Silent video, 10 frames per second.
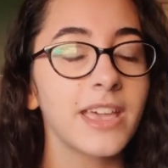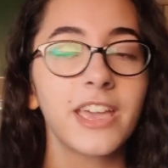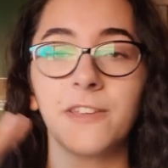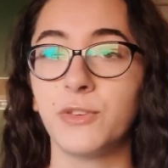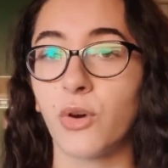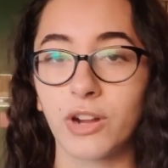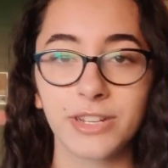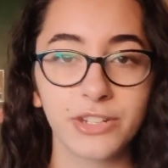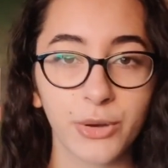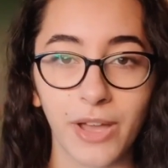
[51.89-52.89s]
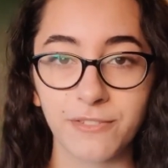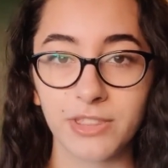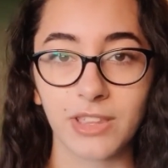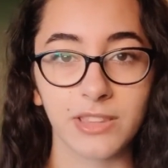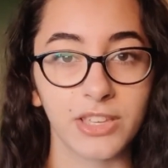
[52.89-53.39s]
If you already know
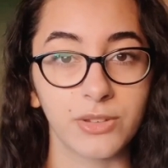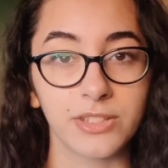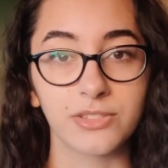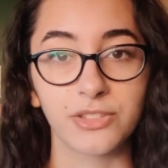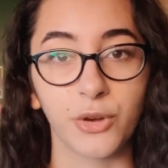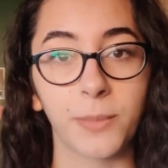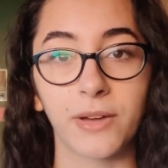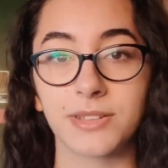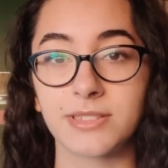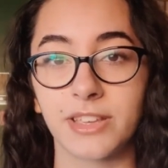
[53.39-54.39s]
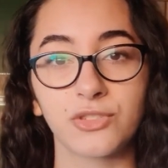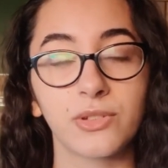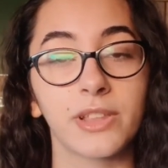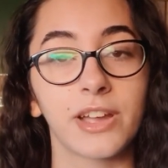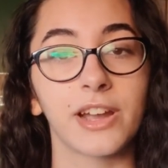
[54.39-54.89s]
everything that you need to know about Cassandra
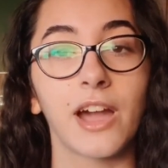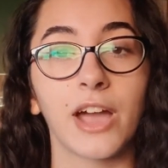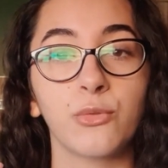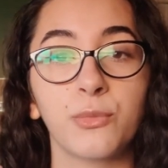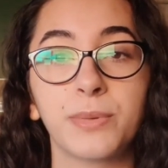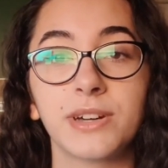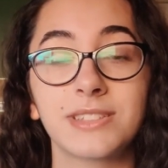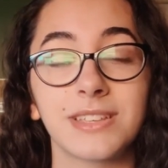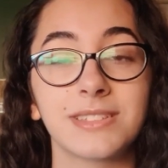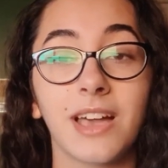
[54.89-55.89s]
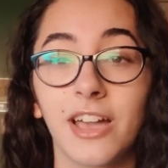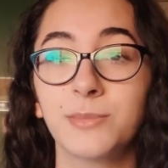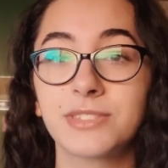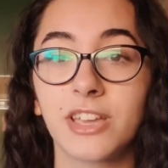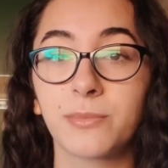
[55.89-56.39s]
Clare, I will put a
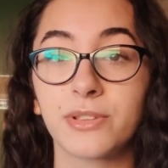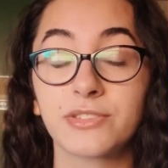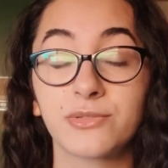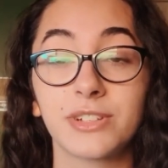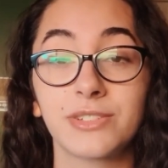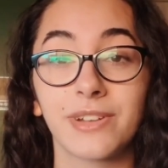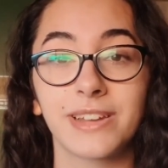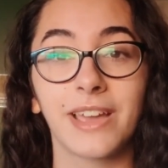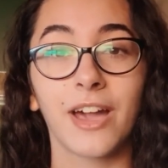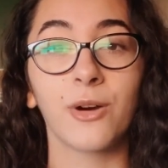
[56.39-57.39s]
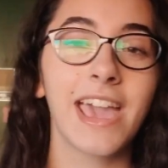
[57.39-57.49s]
timestamp on the screen right now,